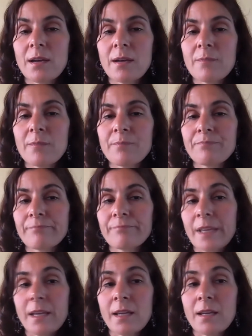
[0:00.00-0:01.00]

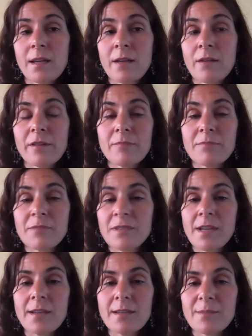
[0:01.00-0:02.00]
a healthy
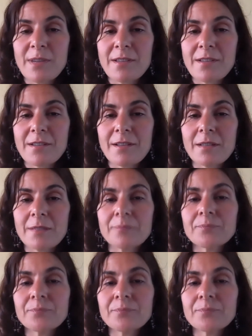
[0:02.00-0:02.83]
state, basically.